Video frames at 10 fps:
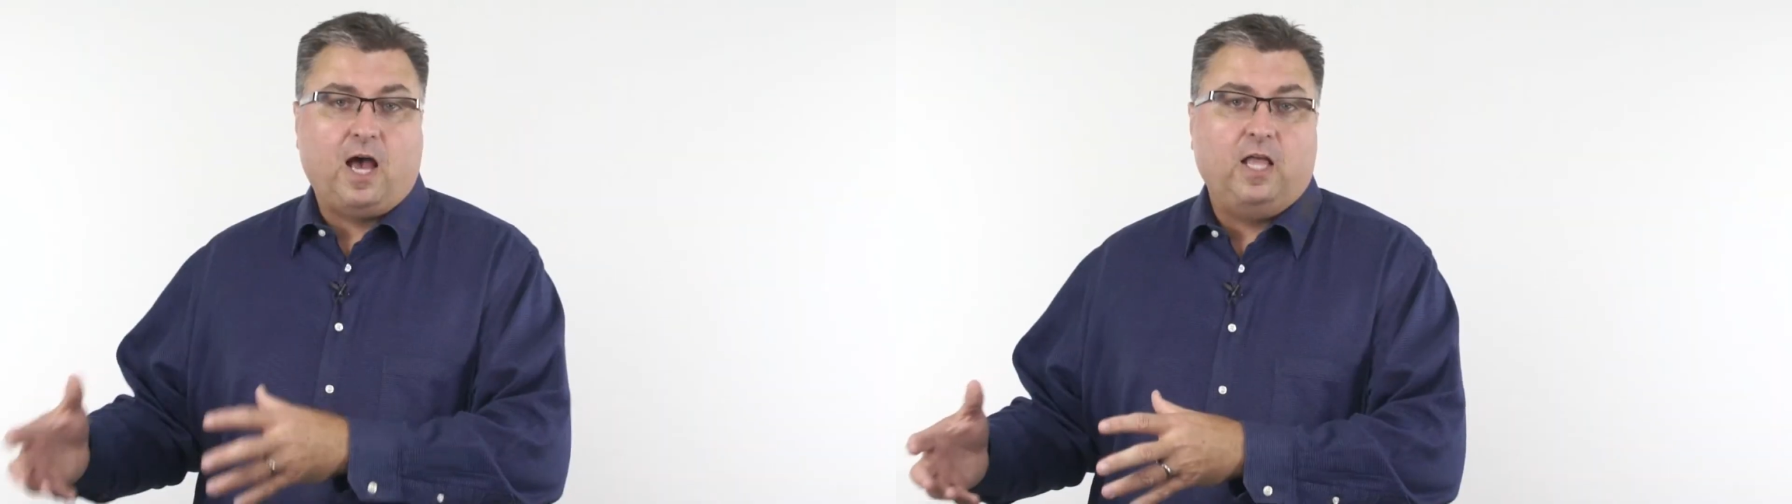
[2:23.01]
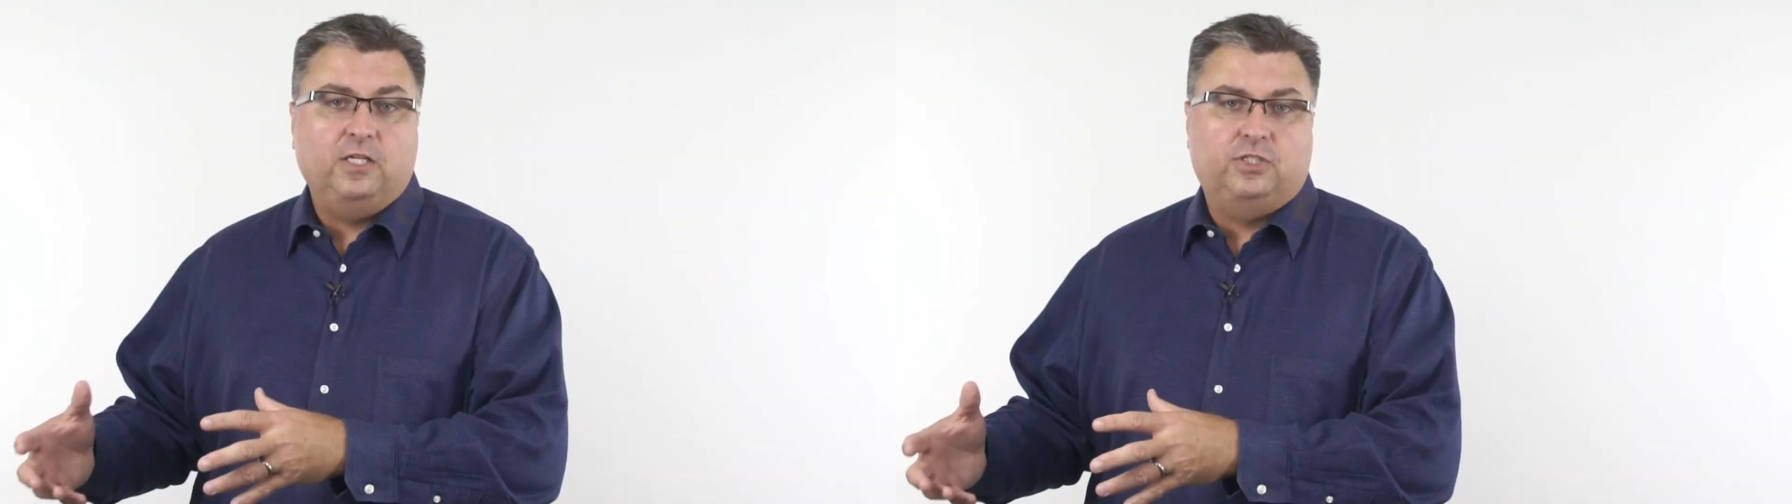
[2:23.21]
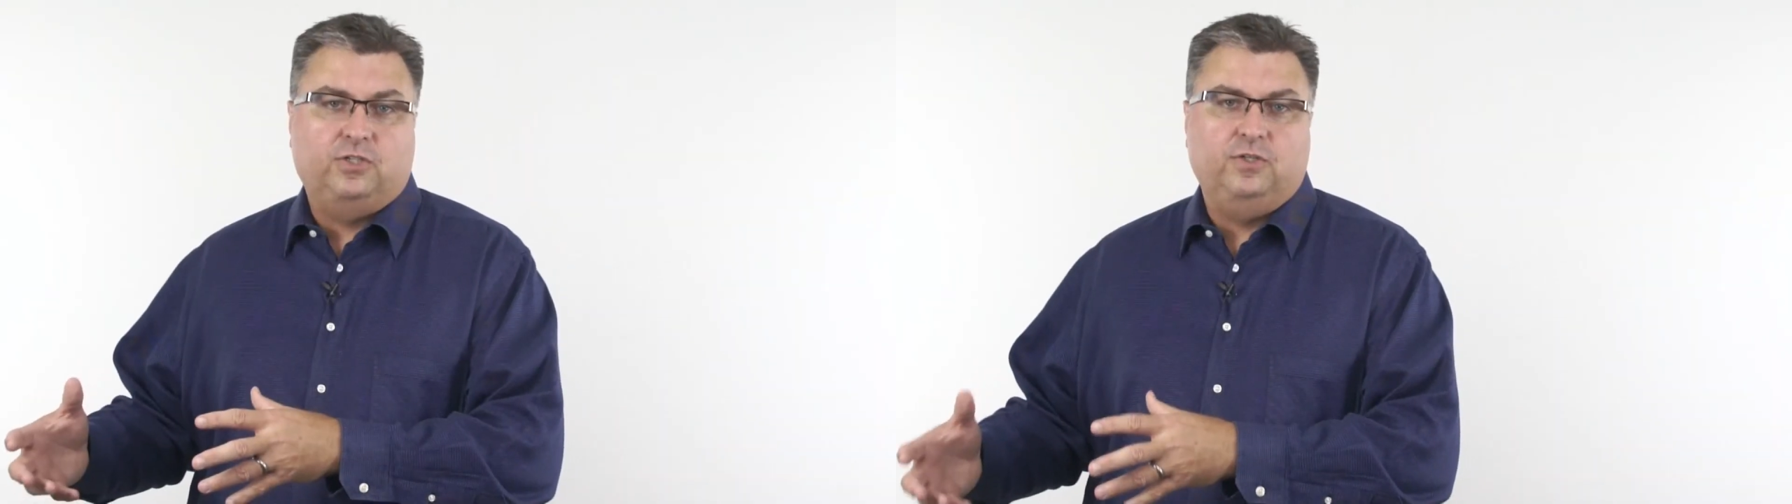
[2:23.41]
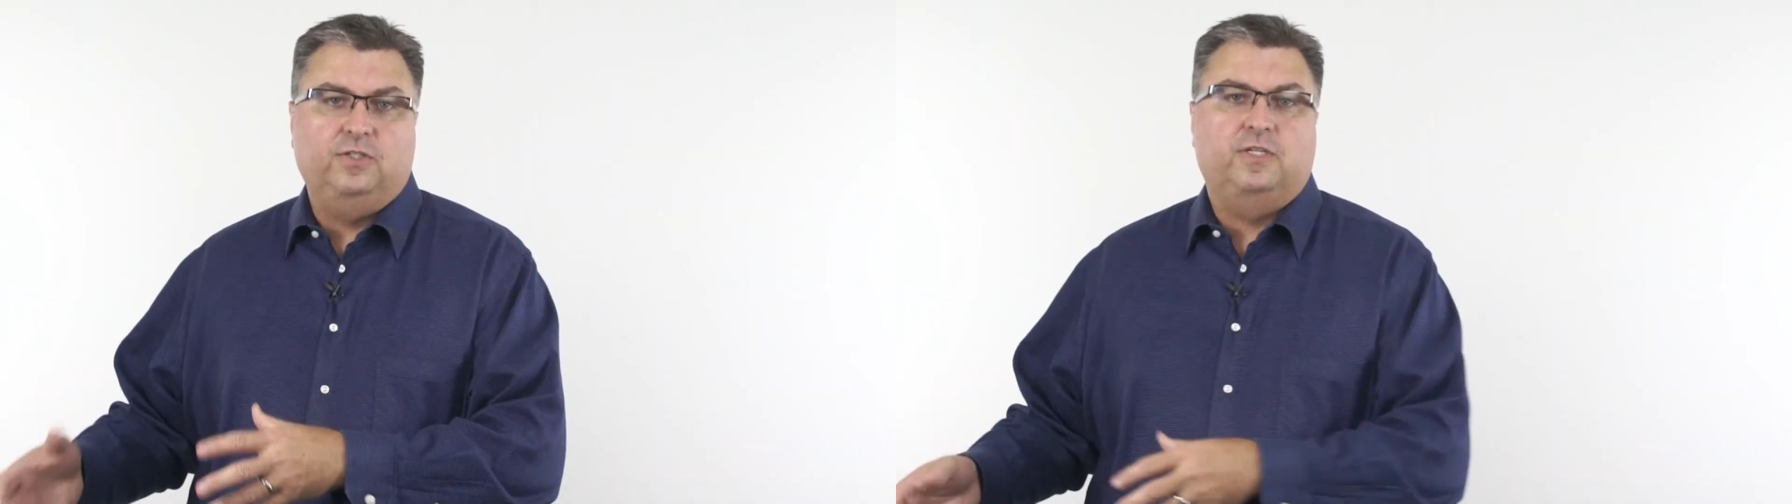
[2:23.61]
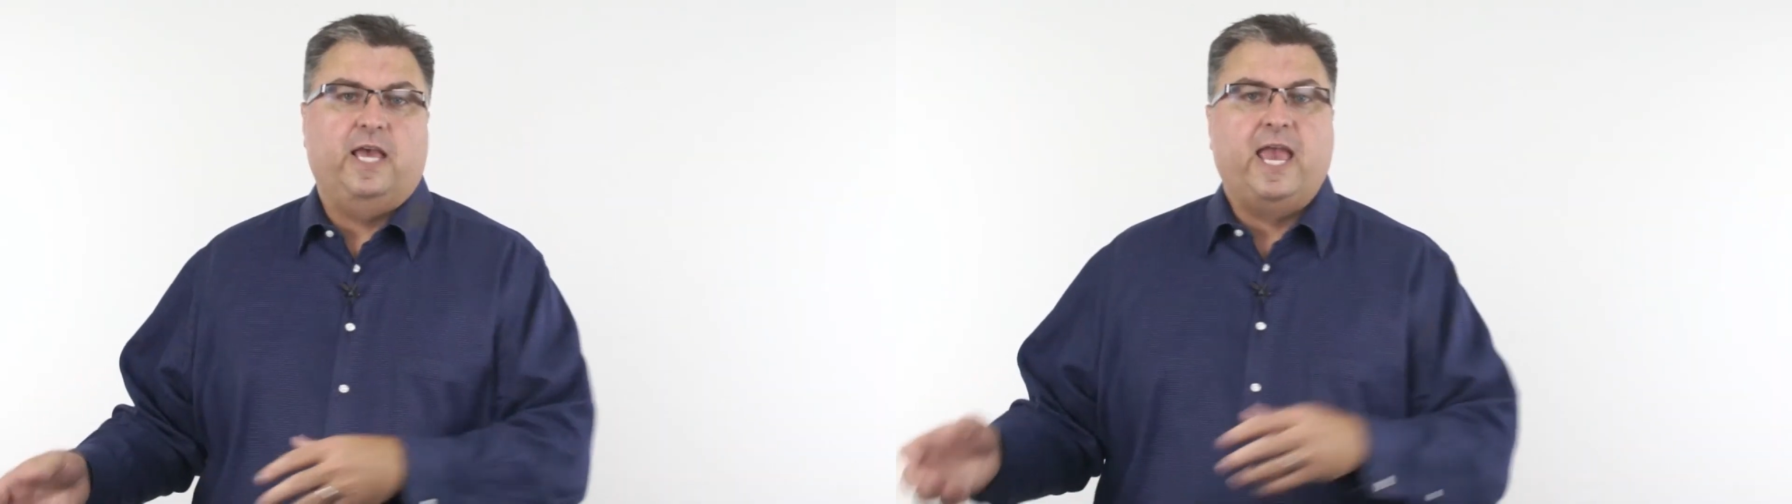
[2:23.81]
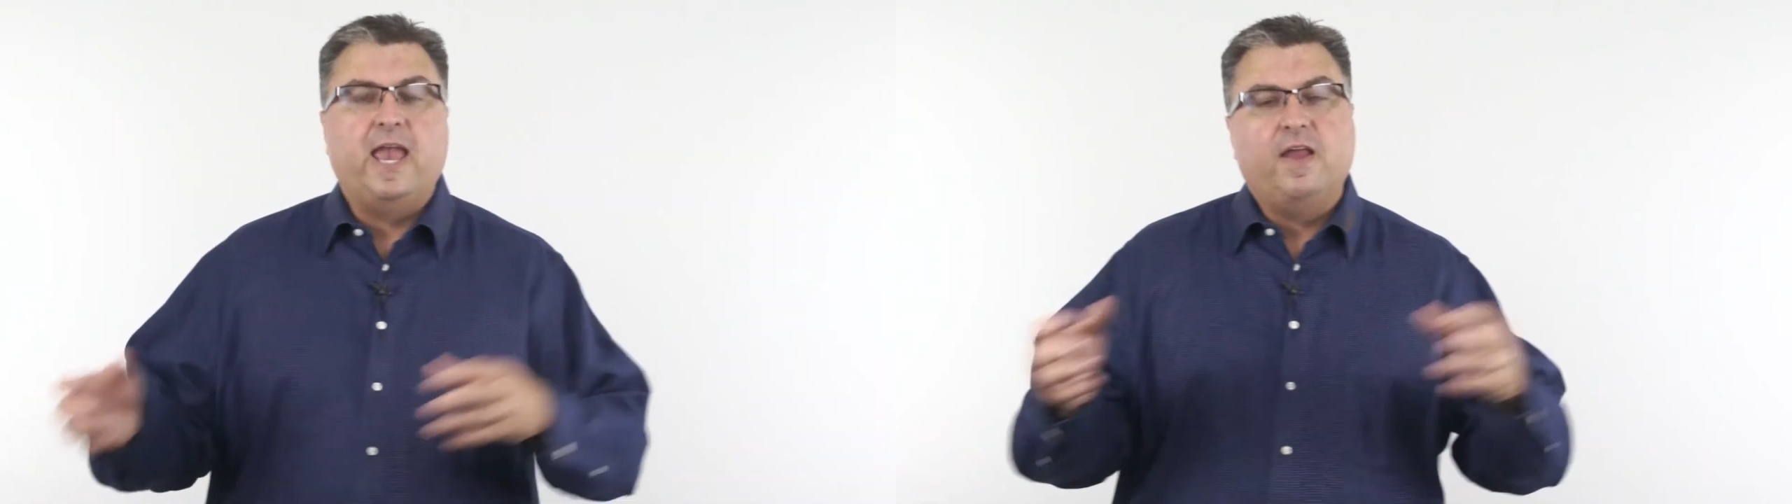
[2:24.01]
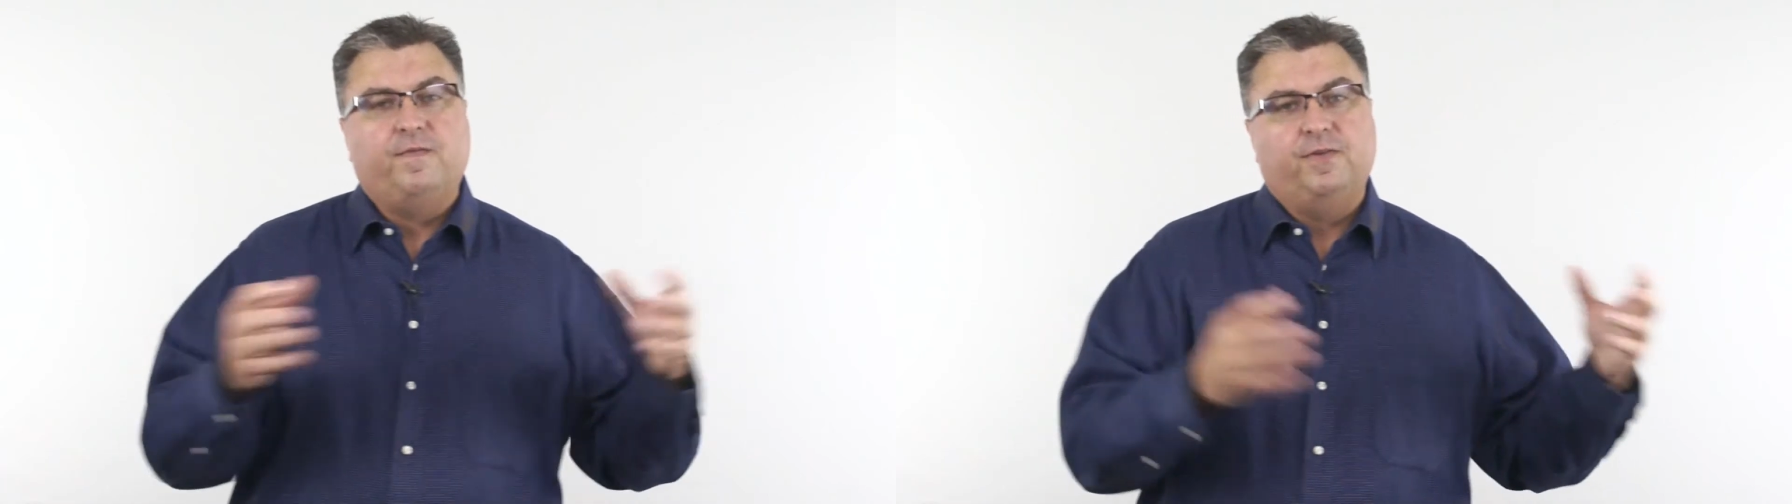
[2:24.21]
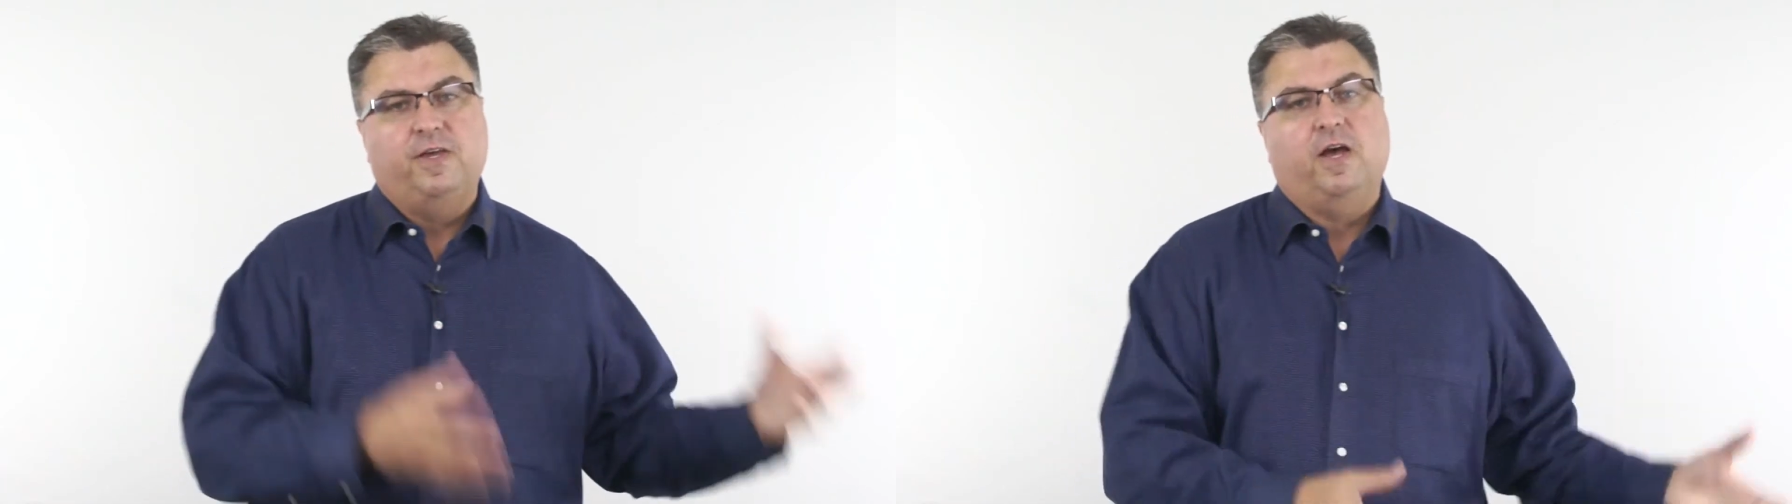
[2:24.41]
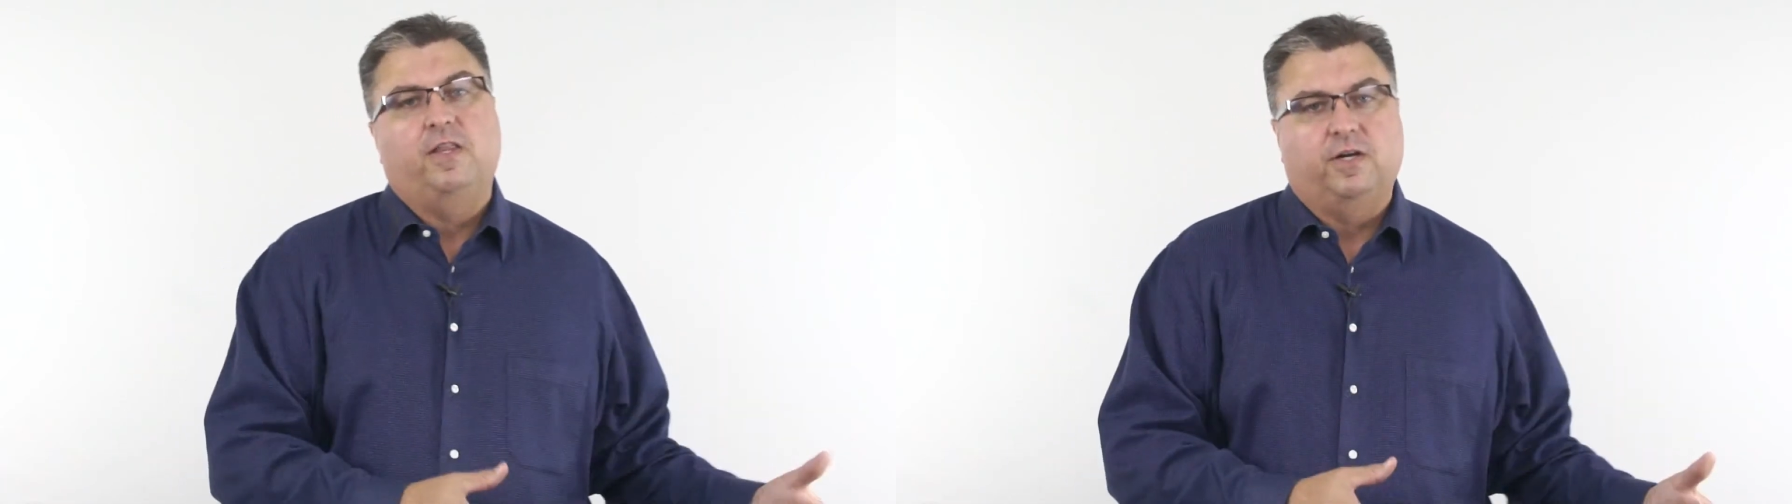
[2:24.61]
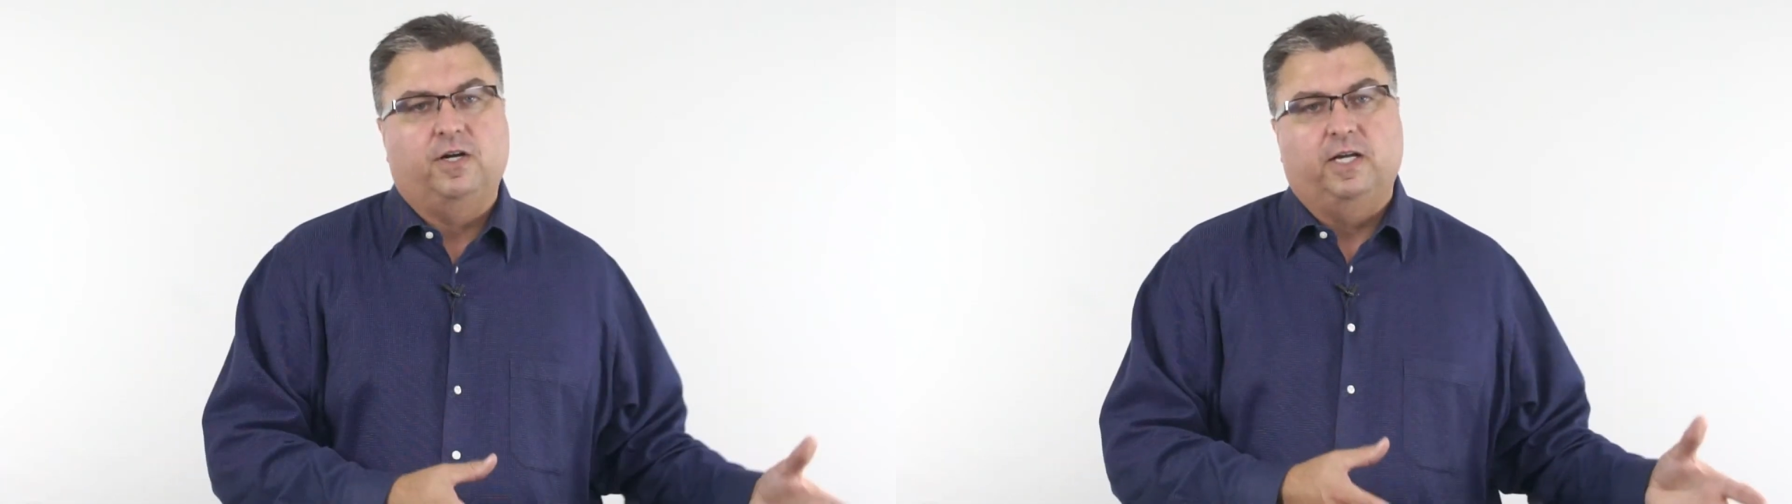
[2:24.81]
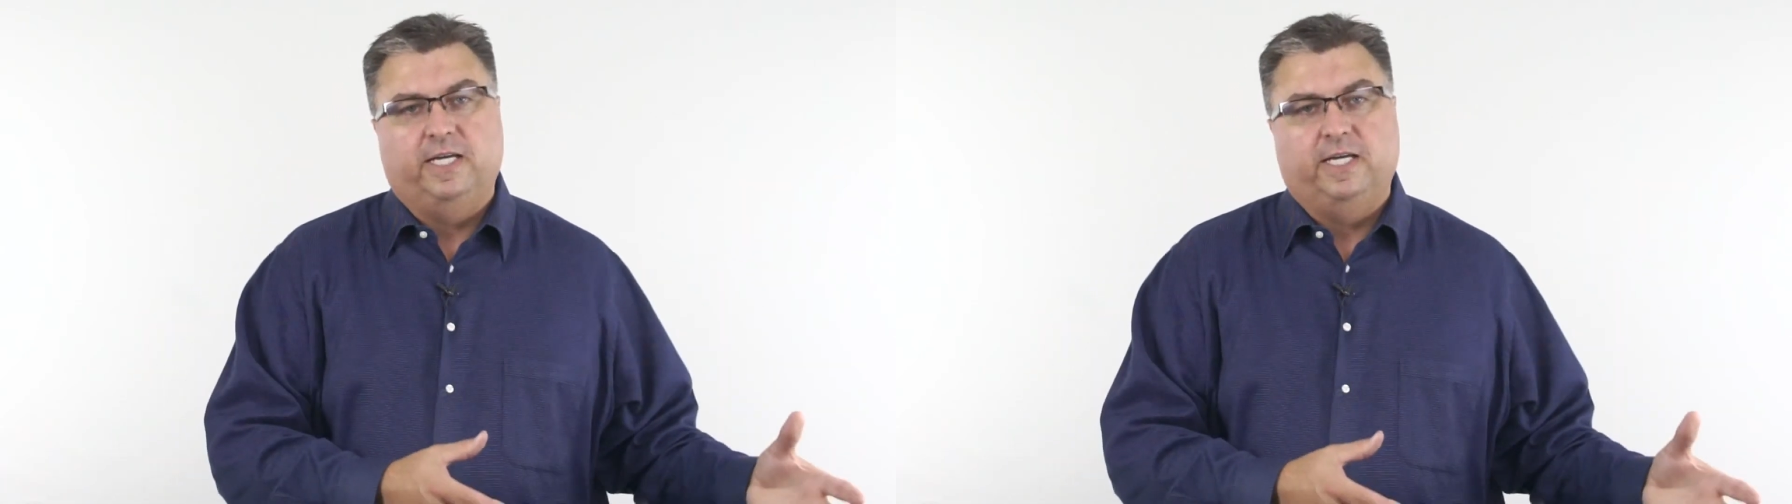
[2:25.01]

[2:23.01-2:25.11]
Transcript: college students and for the other